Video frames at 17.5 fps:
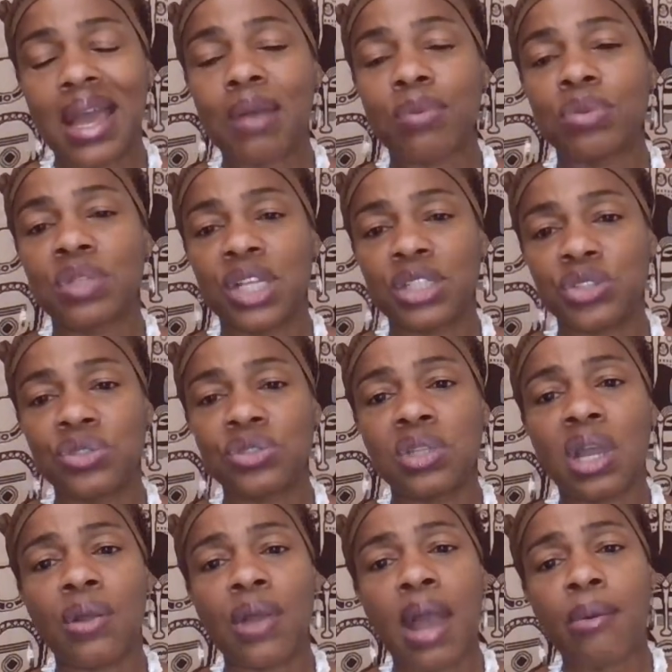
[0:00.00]
I will let you
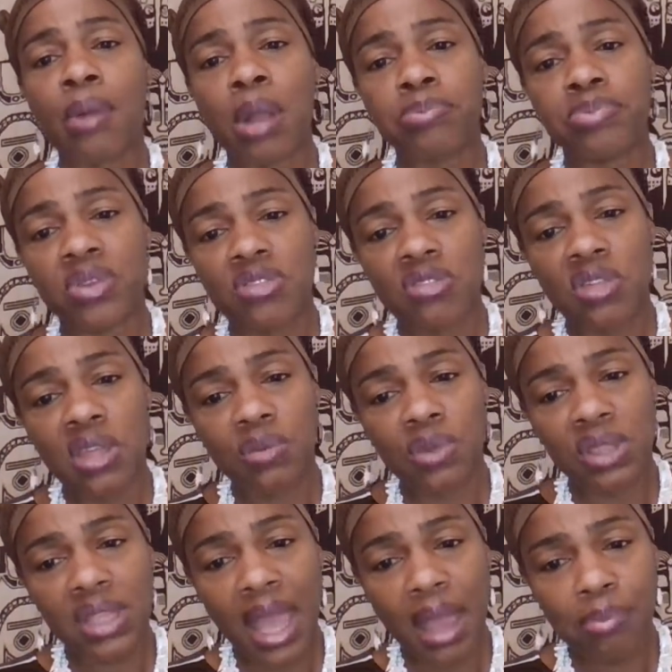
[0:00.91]
know how I proceed
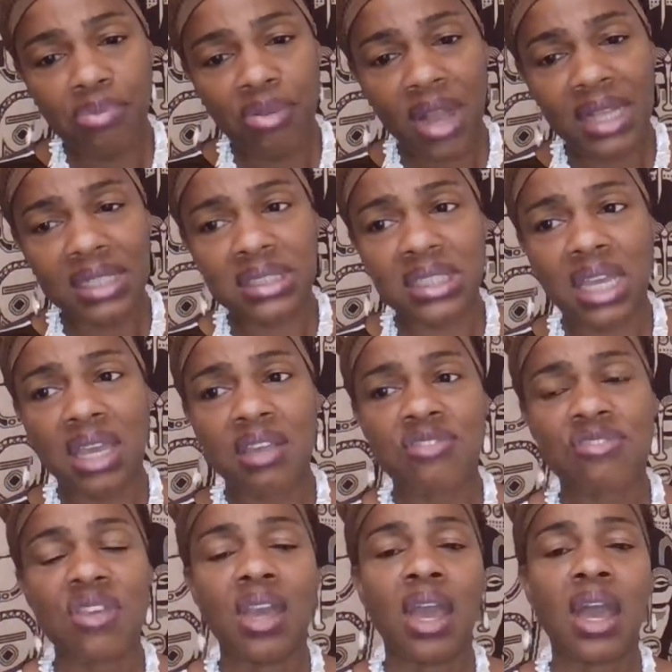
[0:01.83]
with that
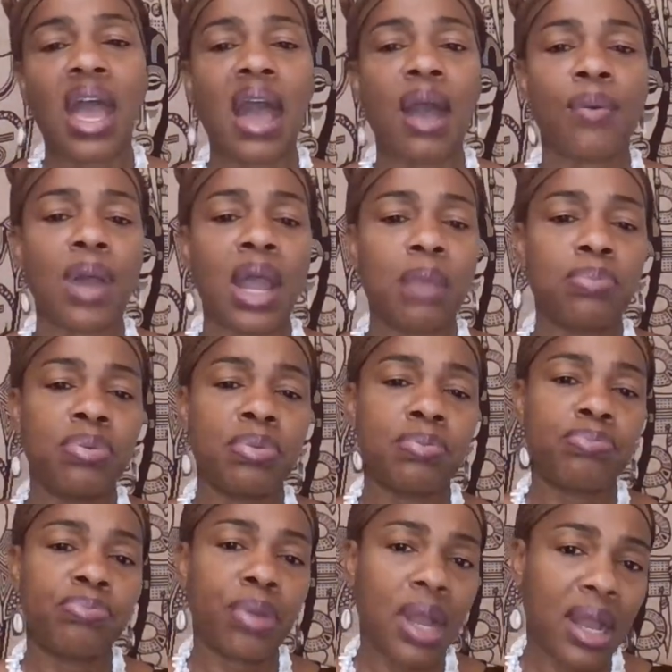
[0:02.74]
process, how I
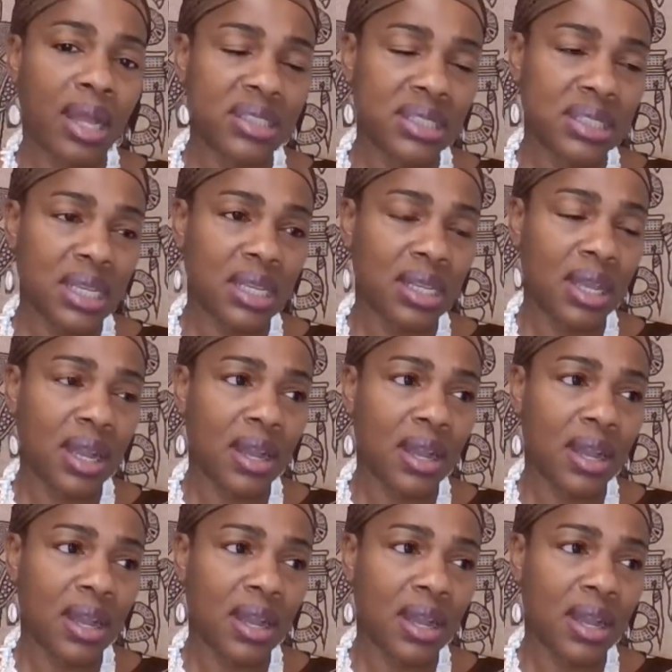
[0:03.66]
process